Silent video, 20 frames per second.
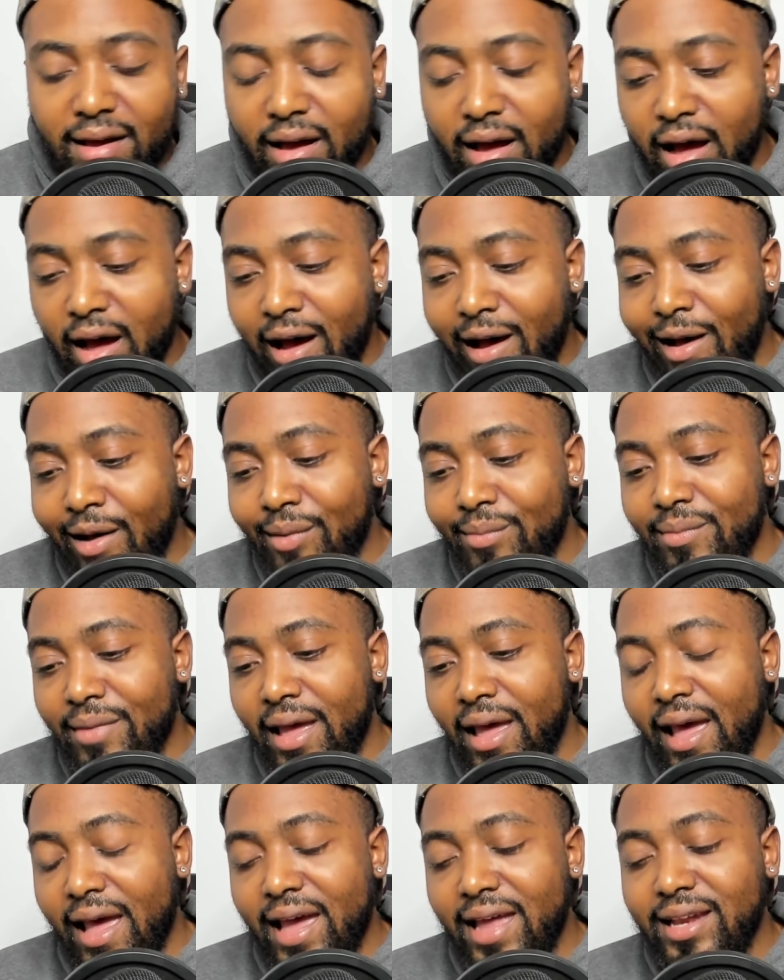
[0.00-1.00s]

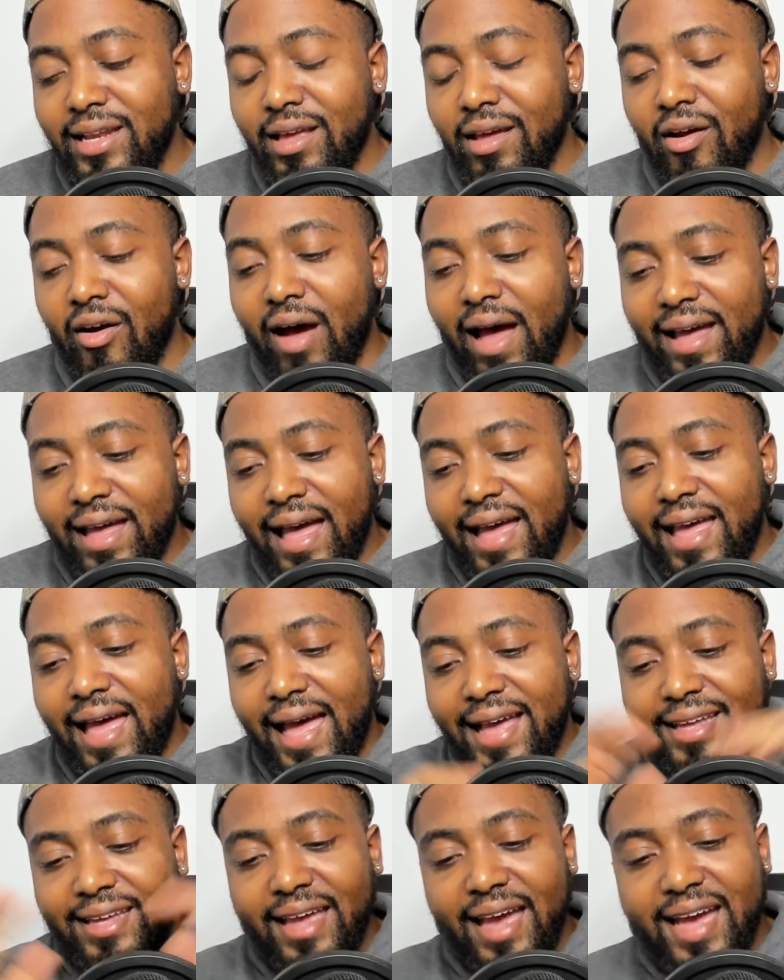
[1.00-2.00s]
And, you know,
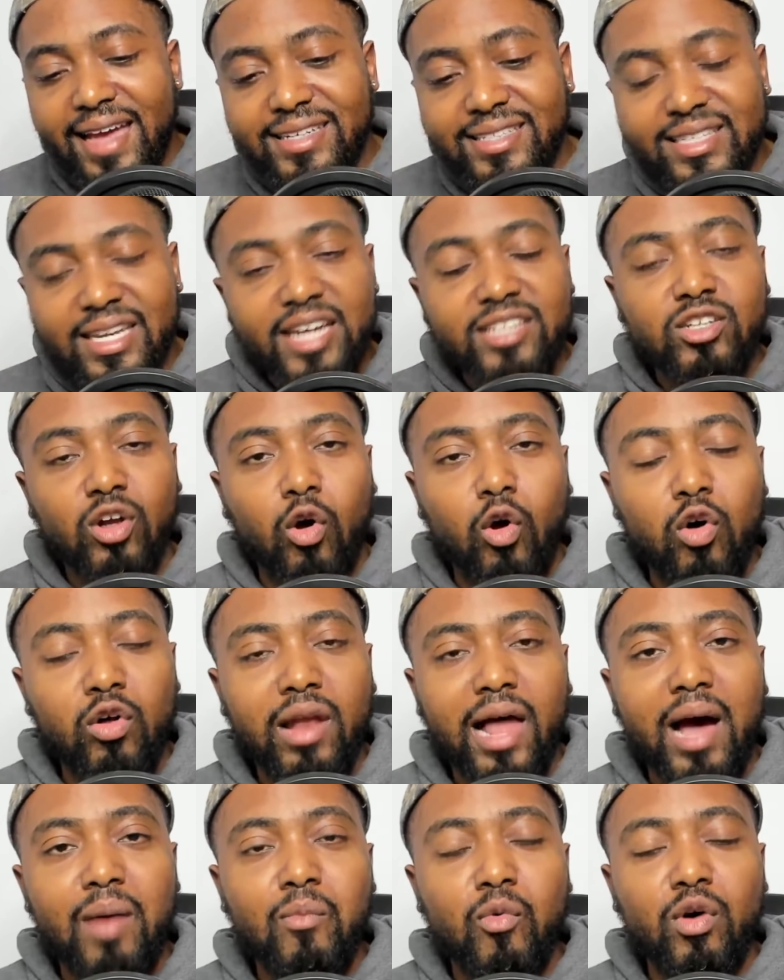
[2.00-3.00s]
I guess there's a whole
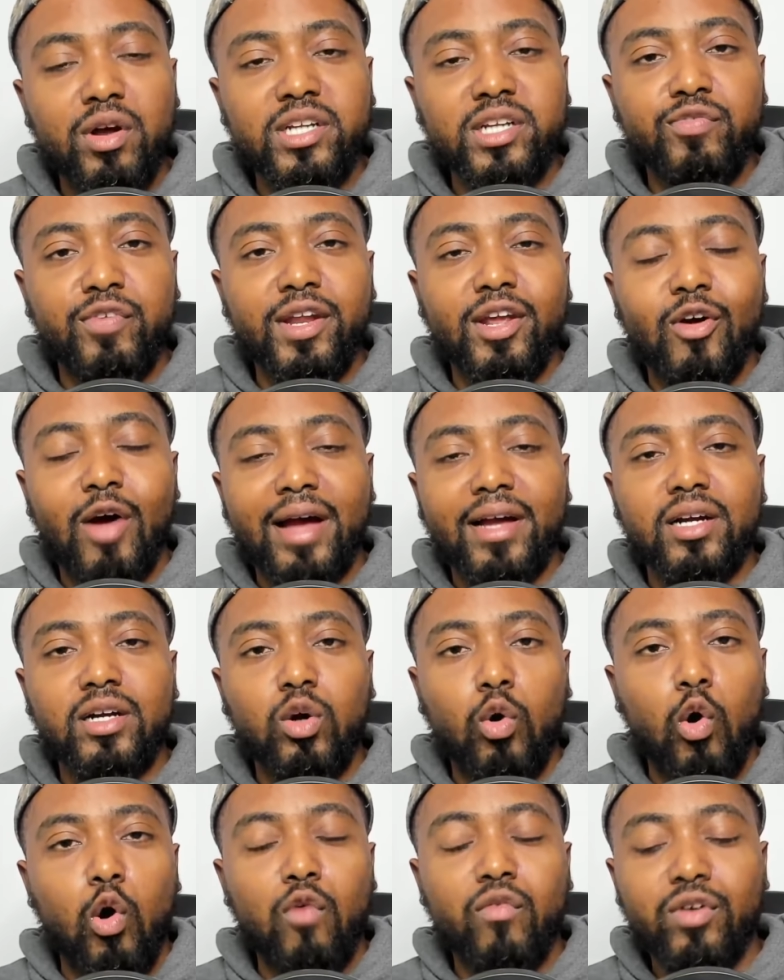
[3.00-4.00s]
lot more in this video I could
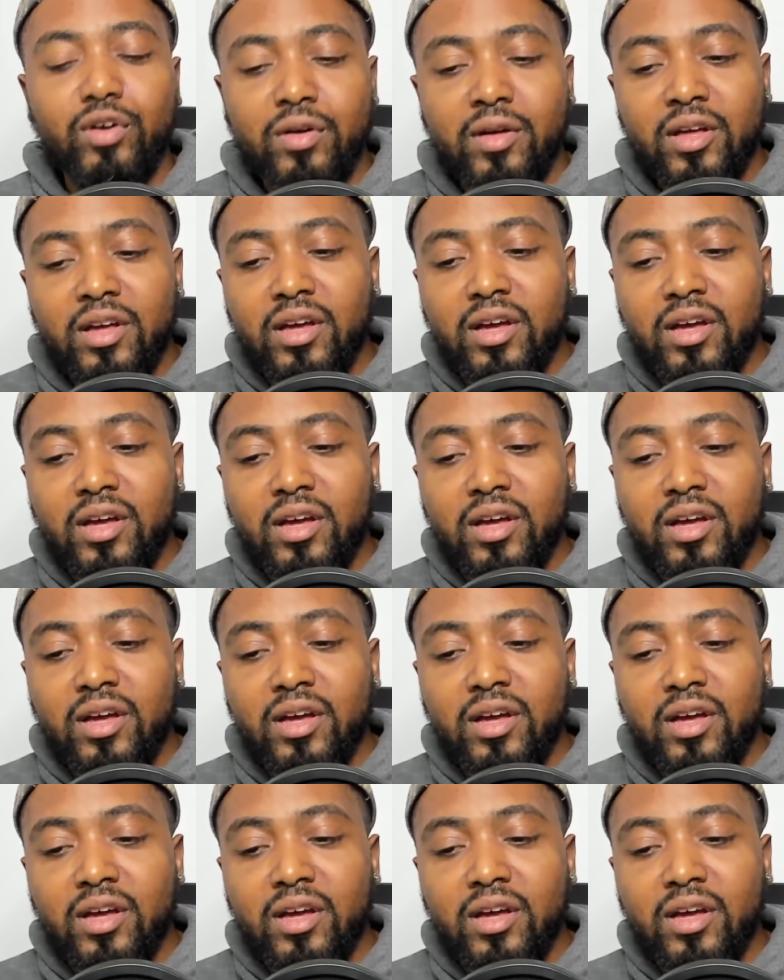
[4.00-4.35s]
go over.